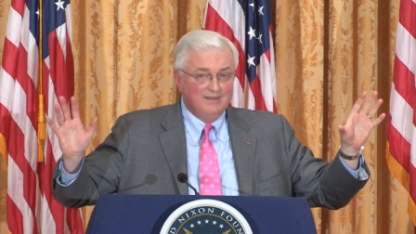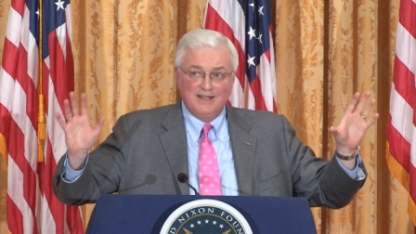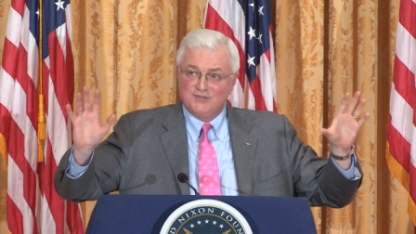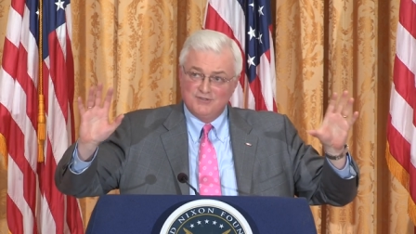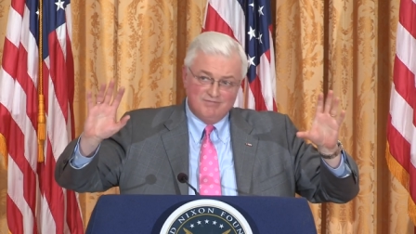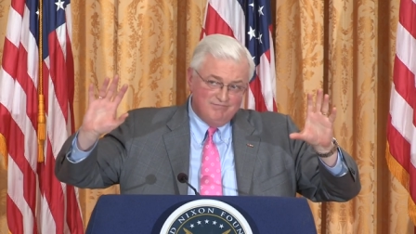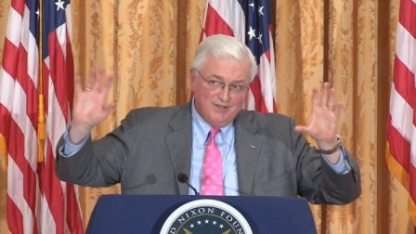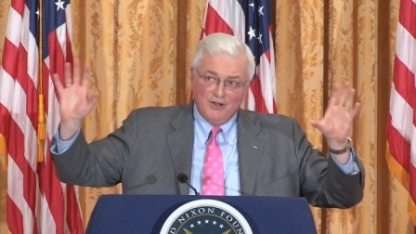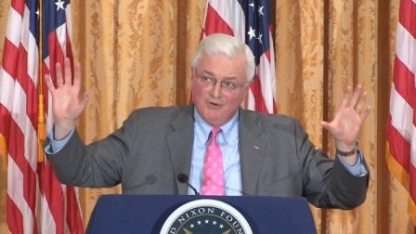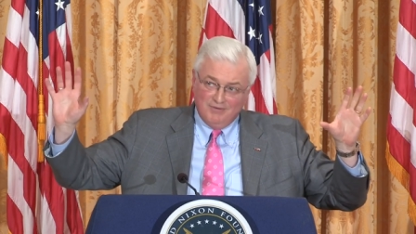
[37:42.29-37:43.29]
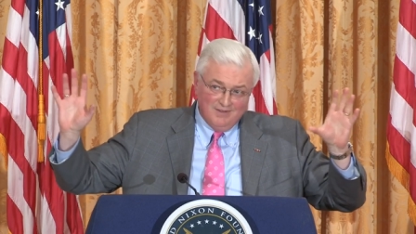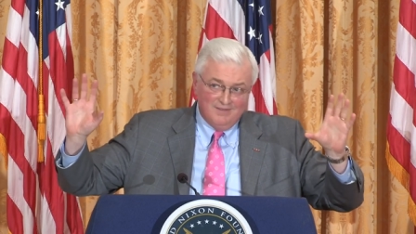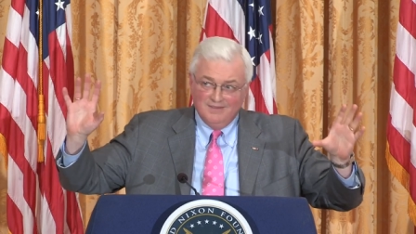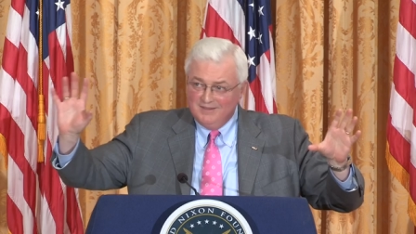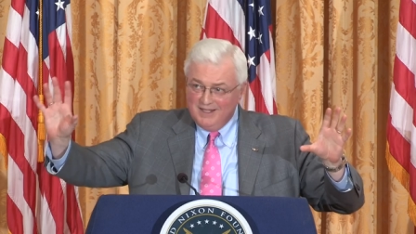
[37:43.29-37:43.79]
that's, you know,
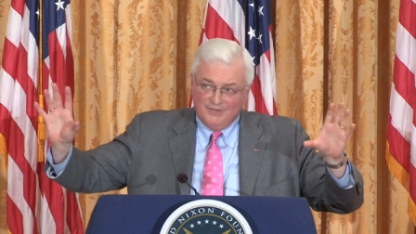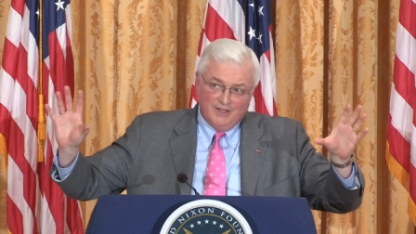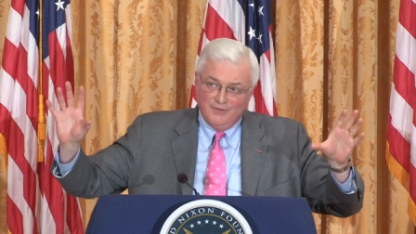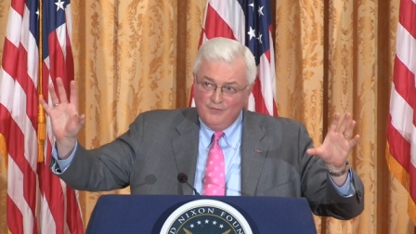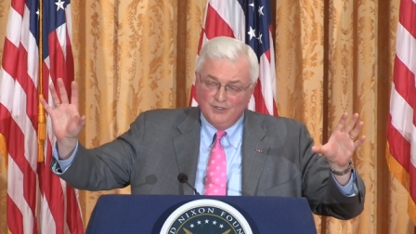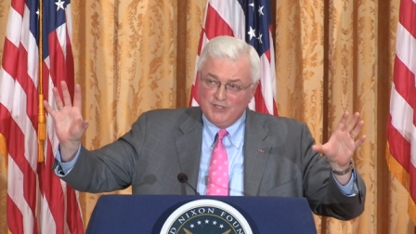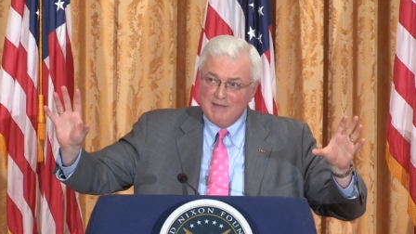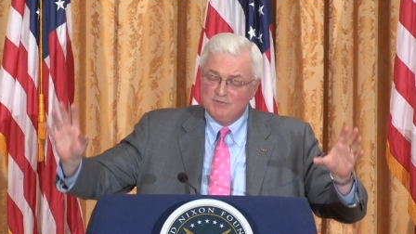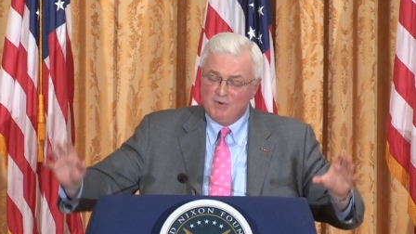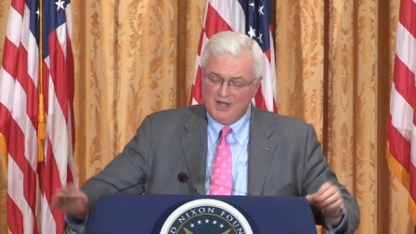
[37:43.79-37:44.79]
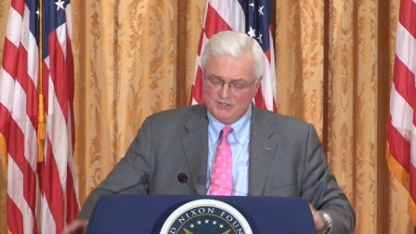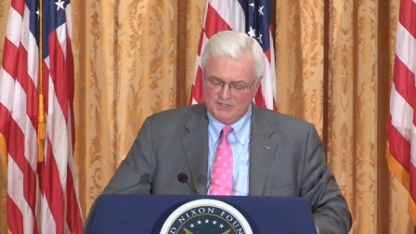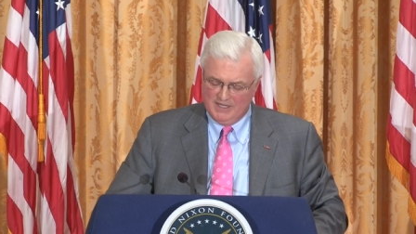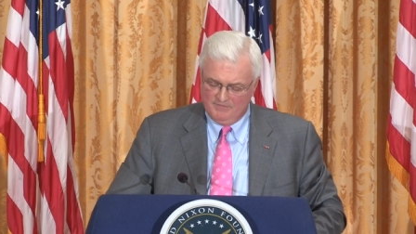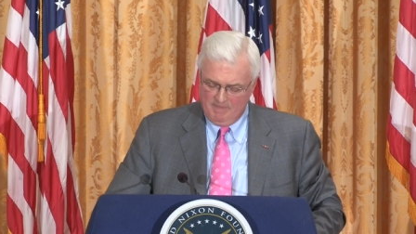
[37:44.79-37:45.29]
the, the James Bond
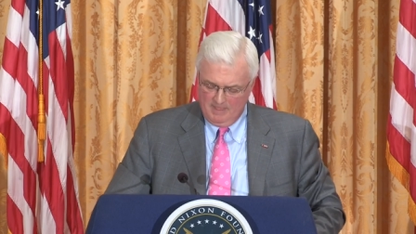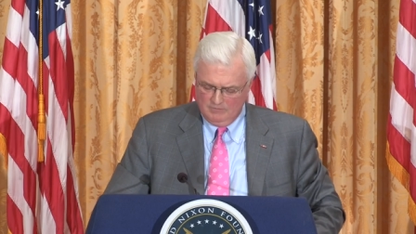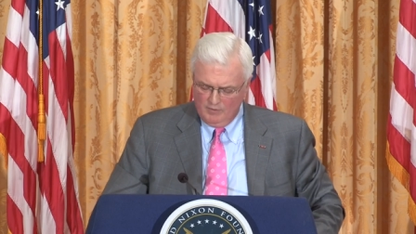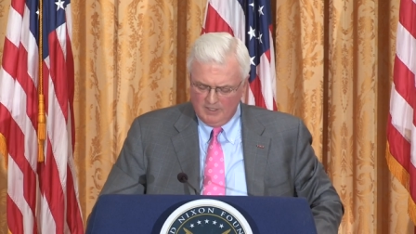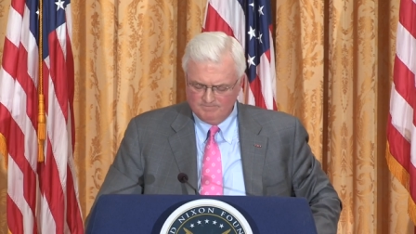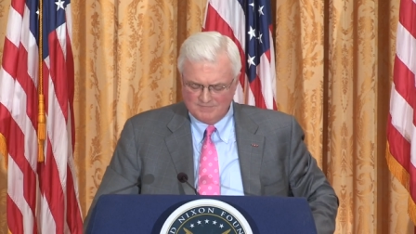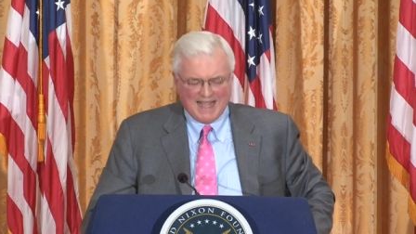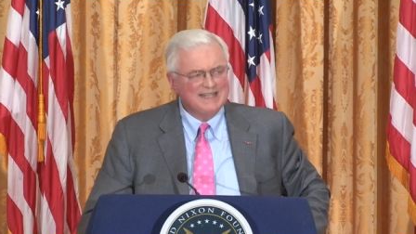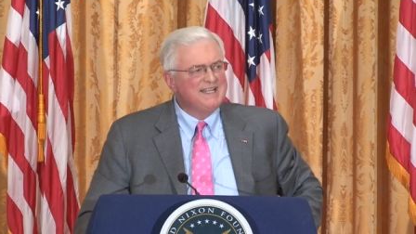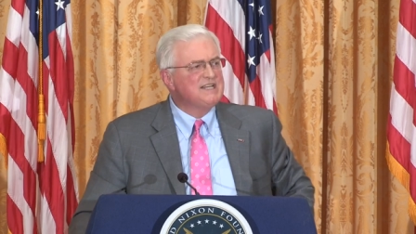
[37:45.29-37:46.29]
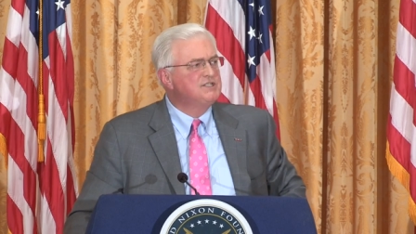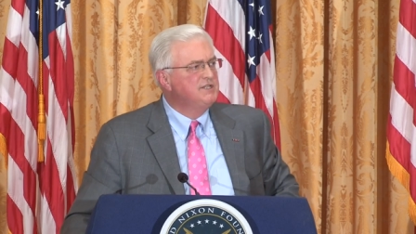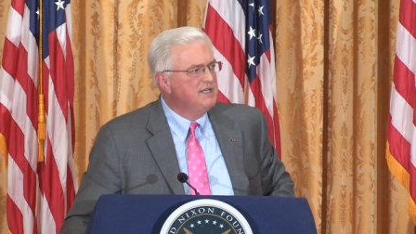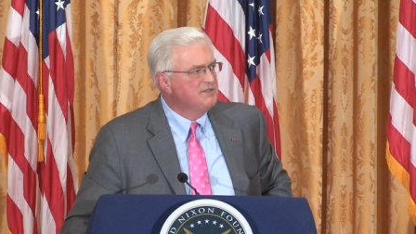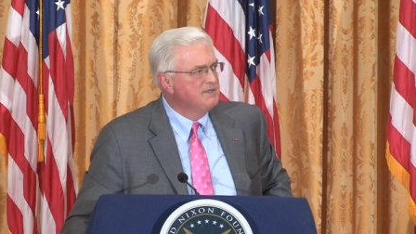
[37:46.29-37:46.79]
stuff. Well, I
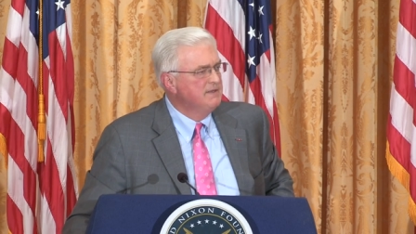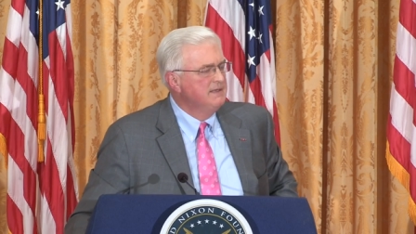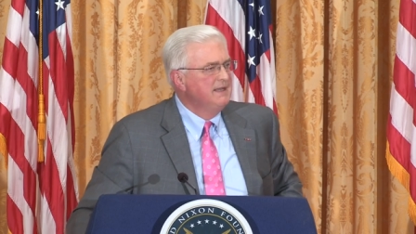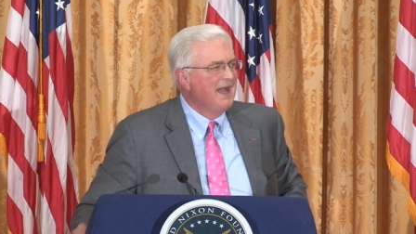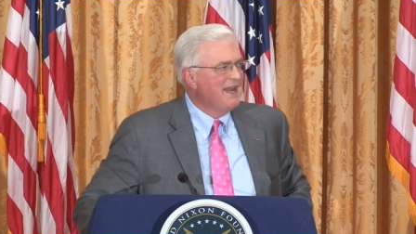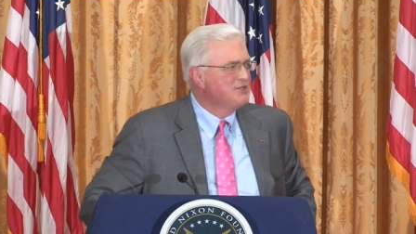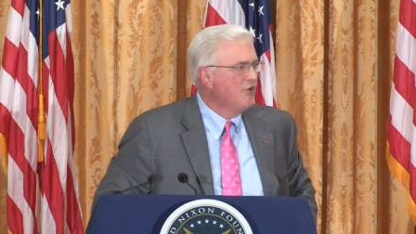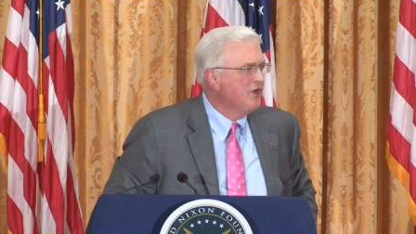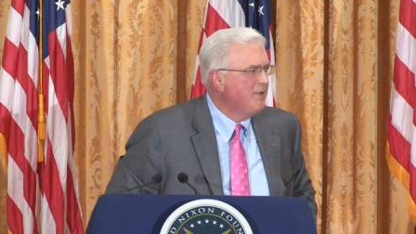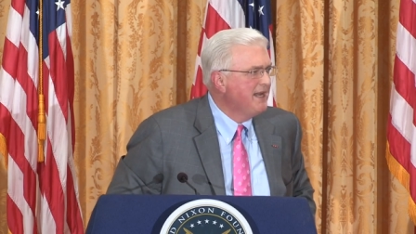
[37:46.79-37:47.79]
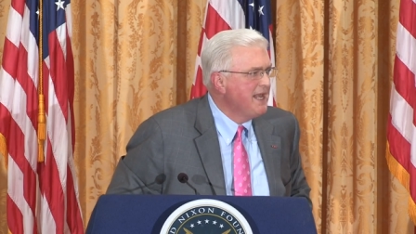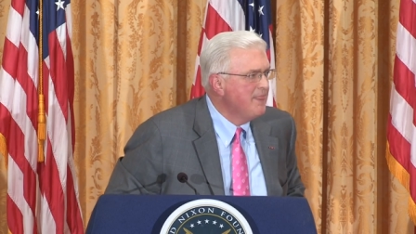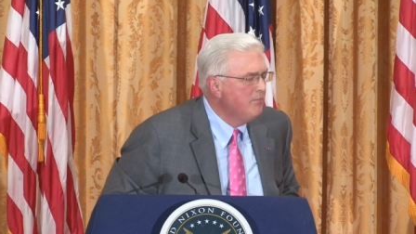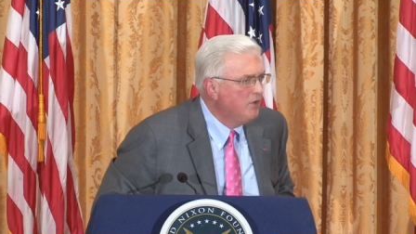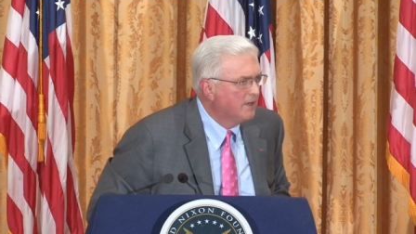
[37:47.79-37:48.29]
tested this, and I talk about it
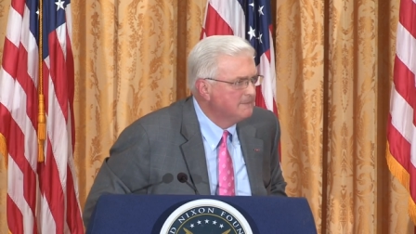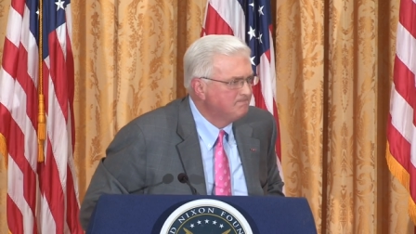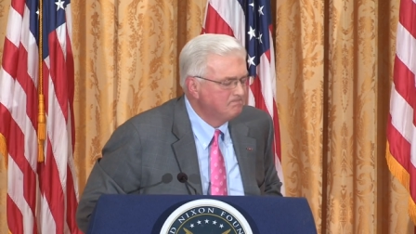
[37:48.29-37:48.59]
in the book.